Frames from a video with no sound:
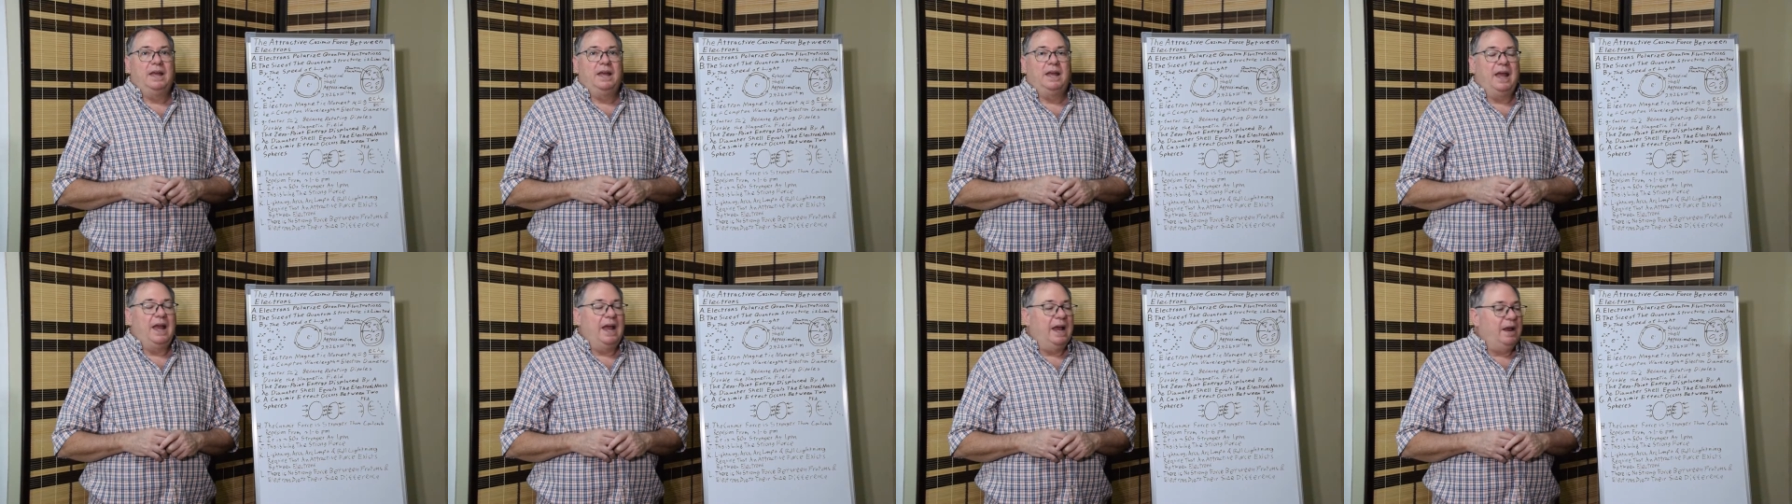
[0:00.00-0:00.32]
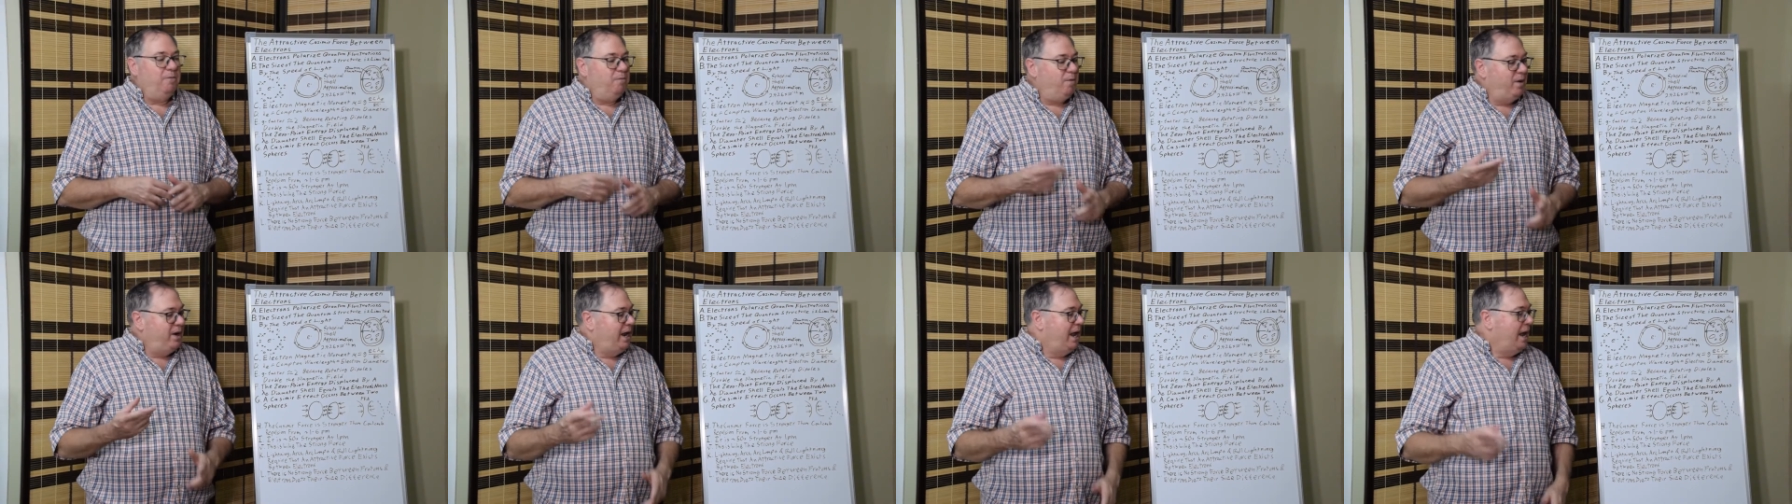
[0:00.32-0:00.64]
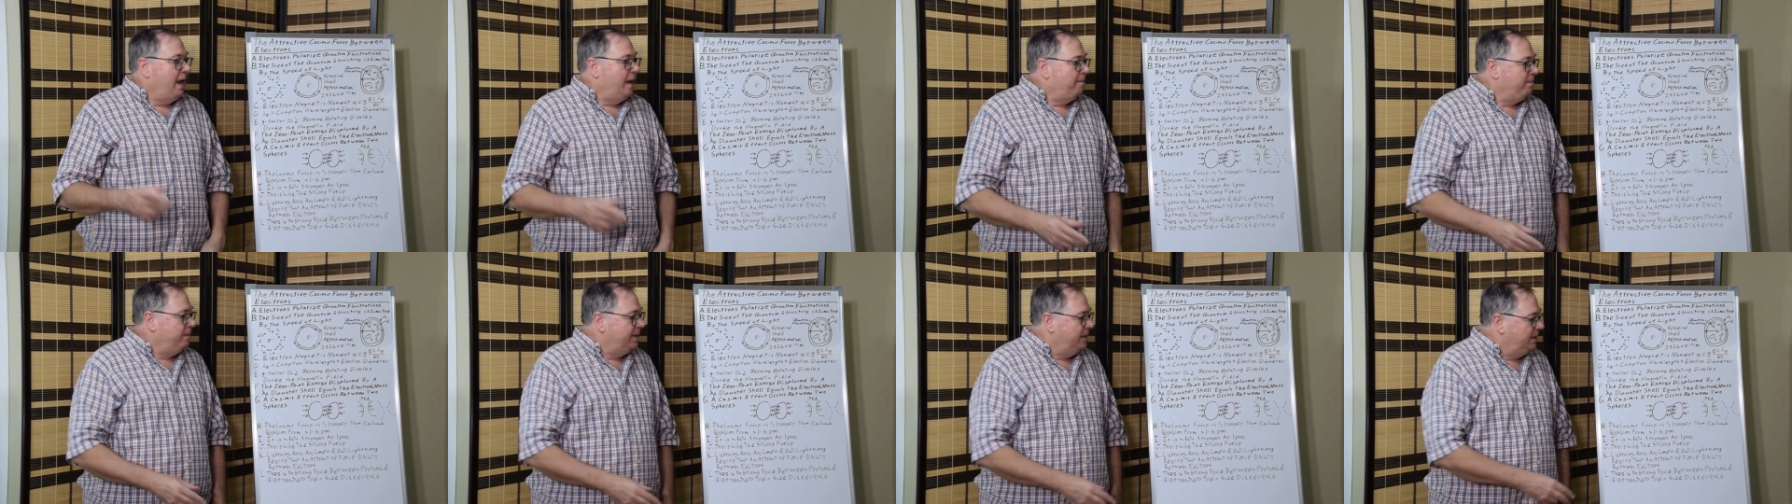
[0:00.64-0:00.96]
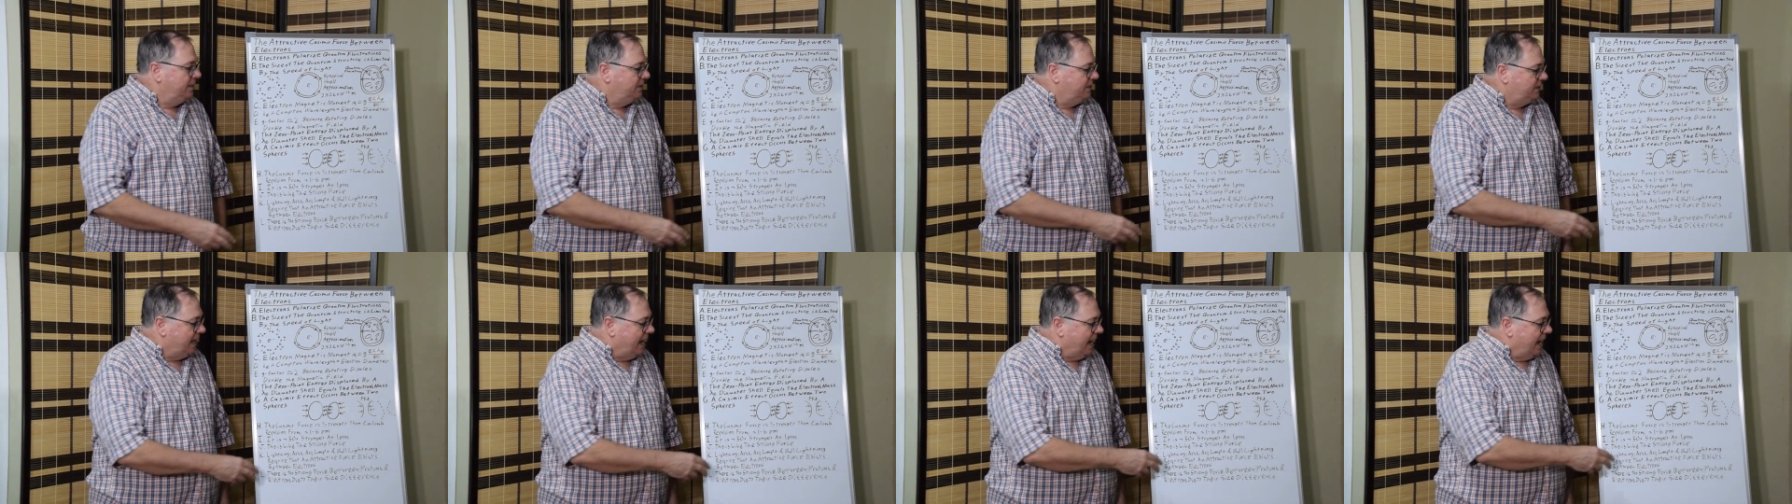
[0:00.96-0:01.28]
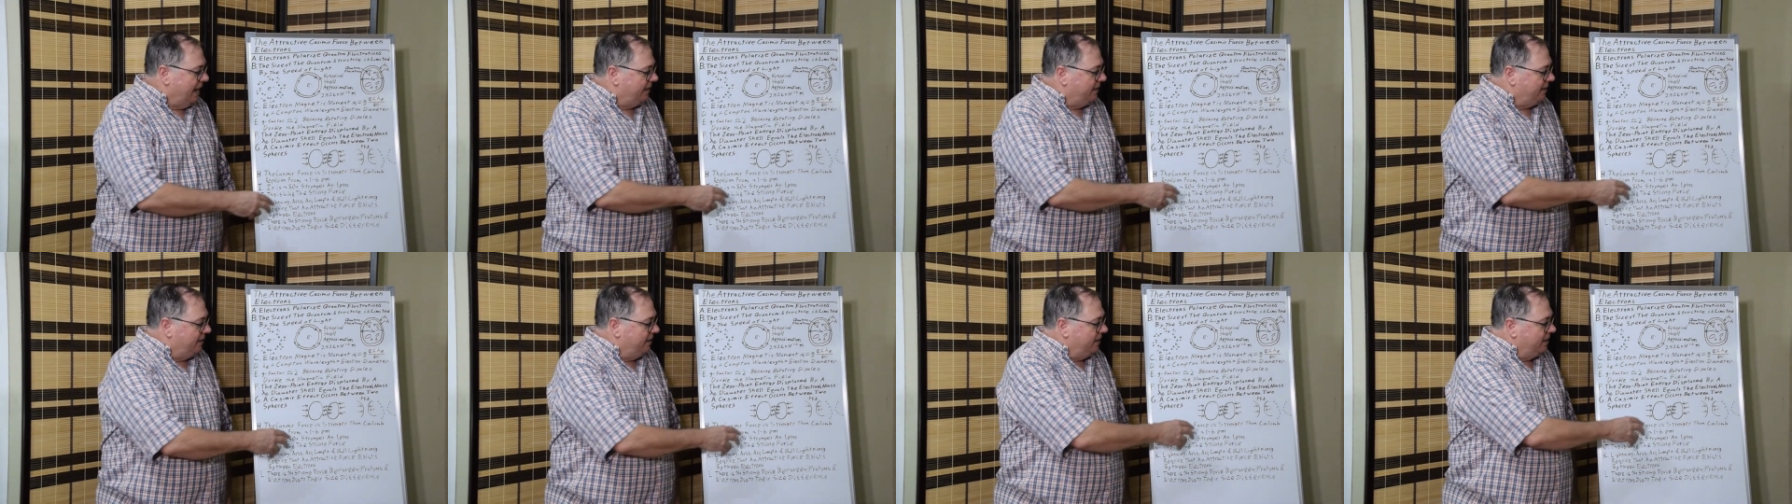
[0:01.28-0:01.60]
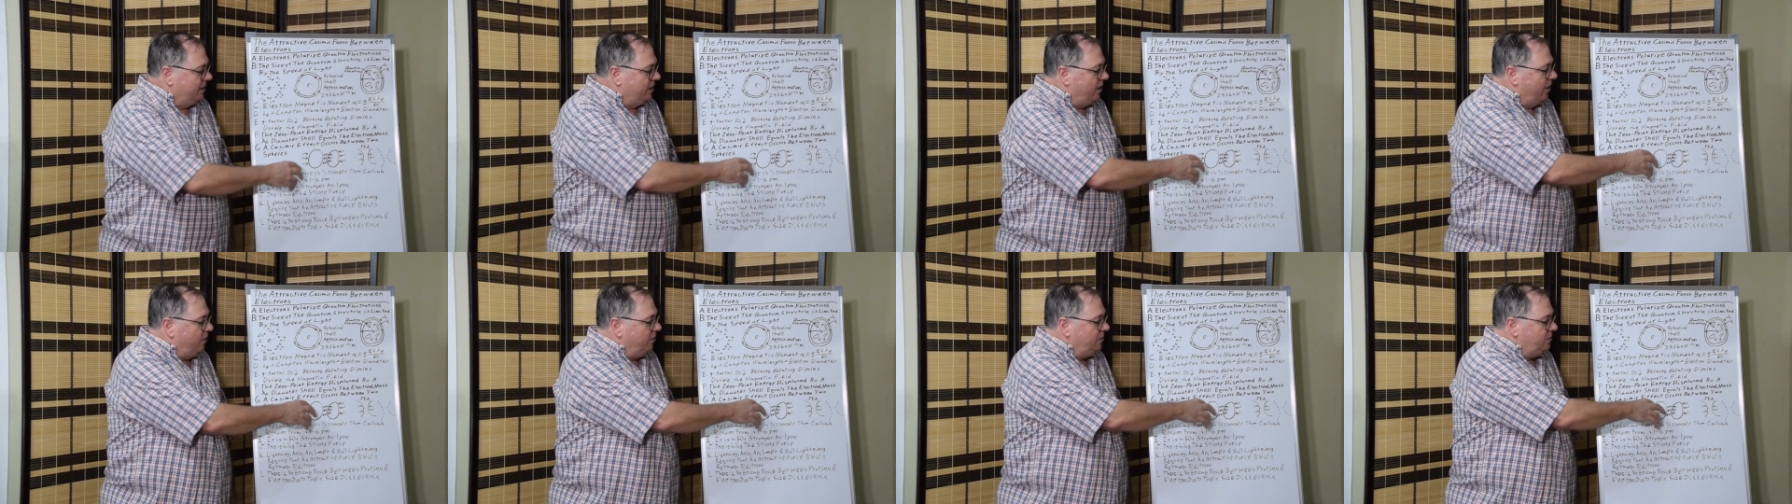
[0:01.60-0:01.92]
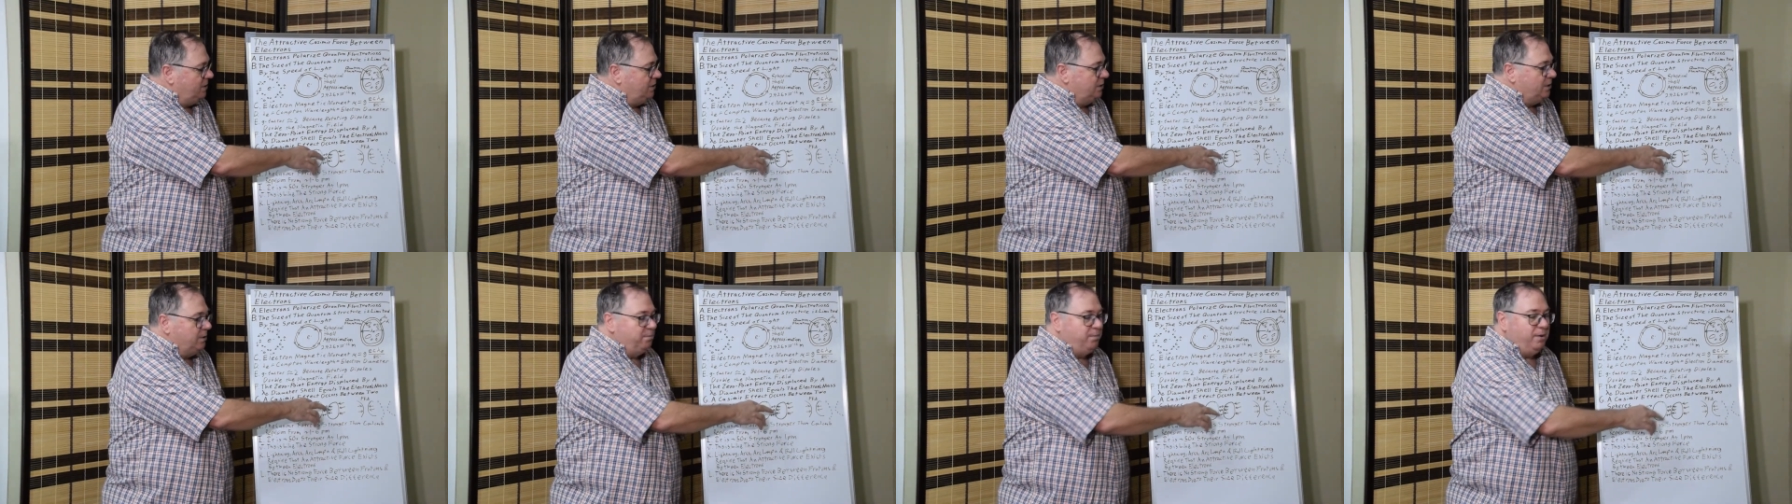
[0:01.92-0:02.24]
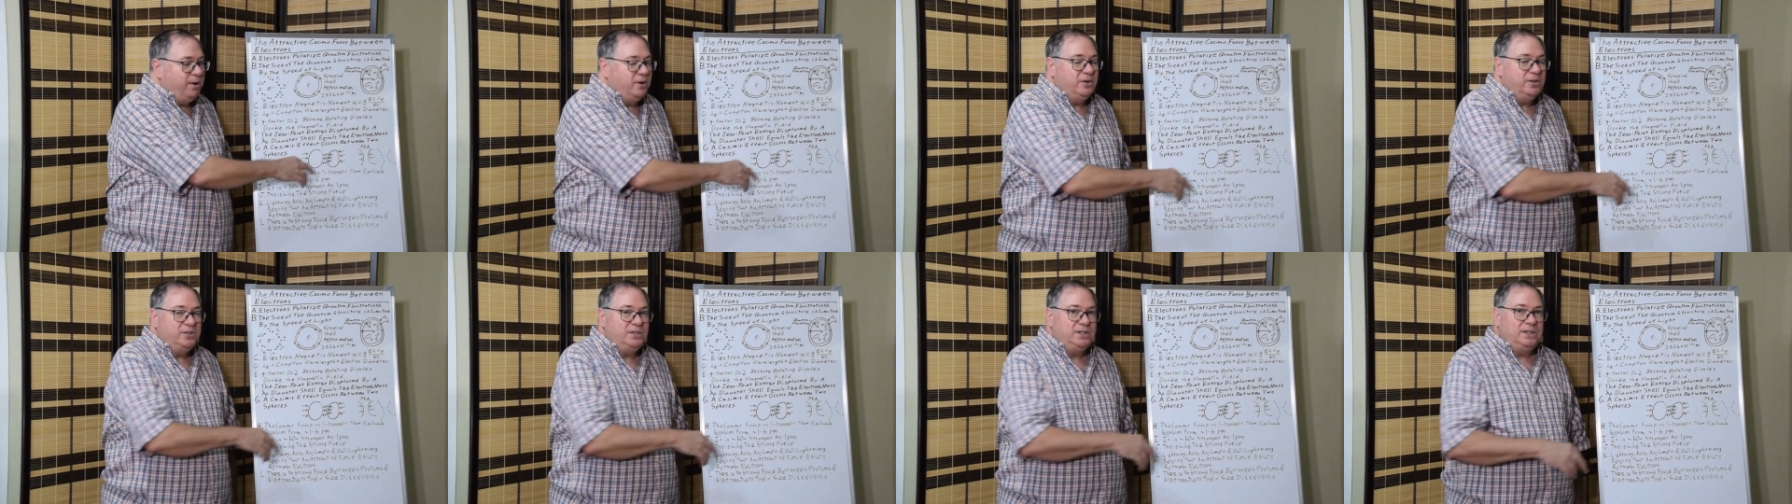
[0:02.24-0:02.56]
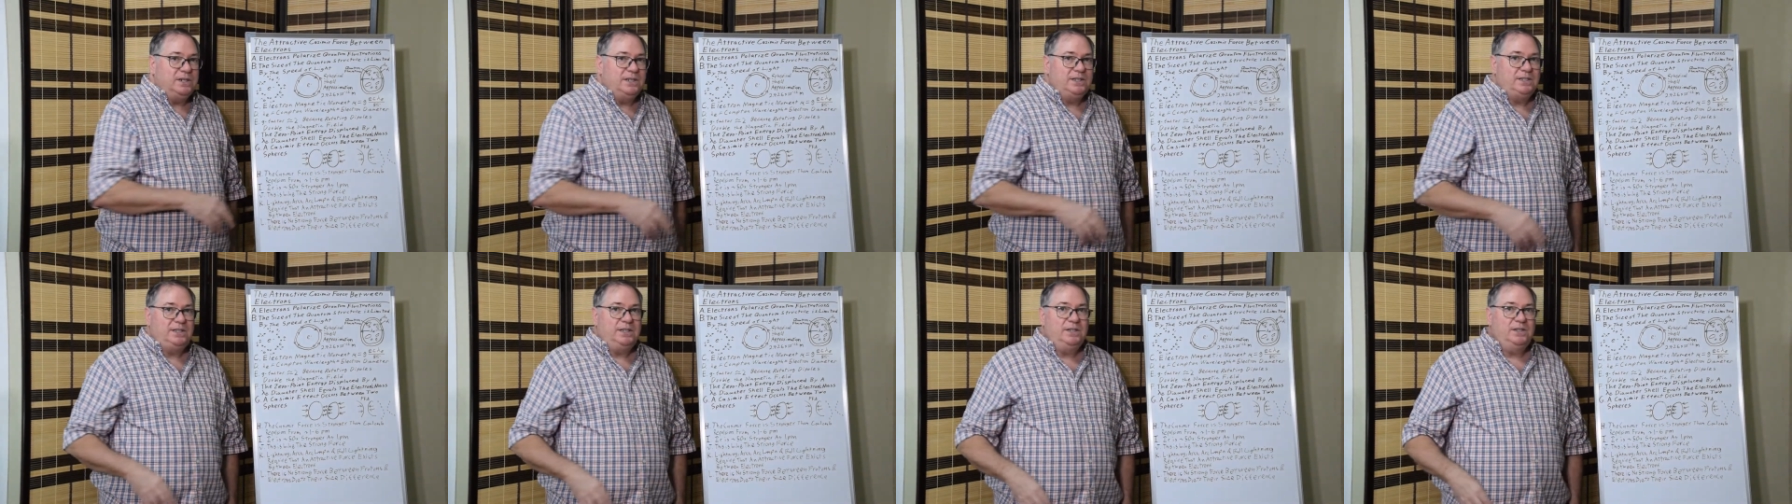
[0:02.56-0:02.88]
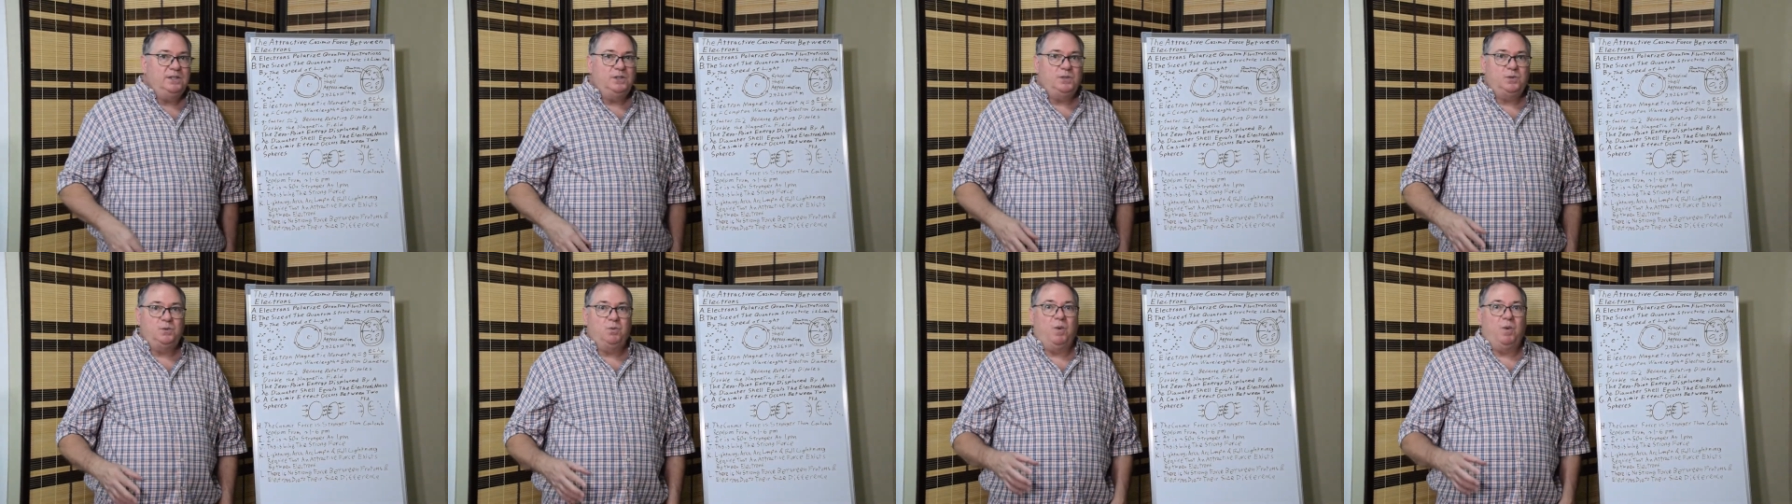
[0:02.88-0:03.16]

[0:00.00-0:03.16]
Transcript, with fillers: And what happens at the closest approach distance?